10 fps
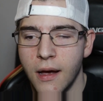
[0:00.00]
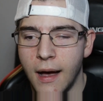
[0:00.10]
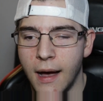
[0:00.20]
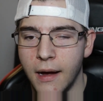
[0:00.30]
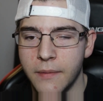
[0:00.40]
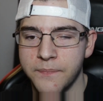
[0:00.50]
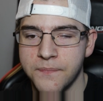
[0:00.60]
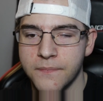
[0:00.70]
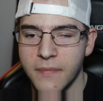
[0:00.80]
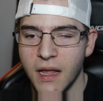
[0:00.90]

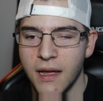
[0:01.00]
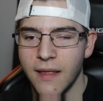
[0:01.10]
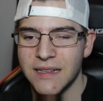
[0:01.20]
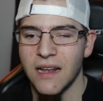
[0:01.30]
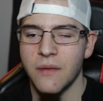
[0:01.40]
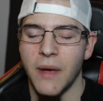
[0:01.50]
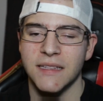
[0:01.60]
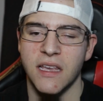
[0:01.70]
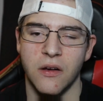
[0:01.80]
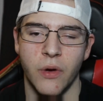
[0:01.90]
That's kind of
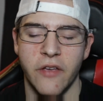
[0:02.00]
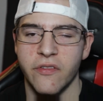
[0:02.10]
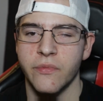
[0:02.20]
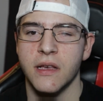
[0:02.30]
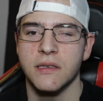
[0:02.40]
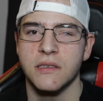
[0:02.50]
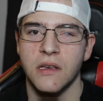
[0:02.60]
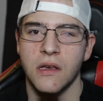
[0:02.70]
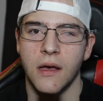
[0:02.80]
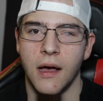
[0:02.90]
my takeaway from this.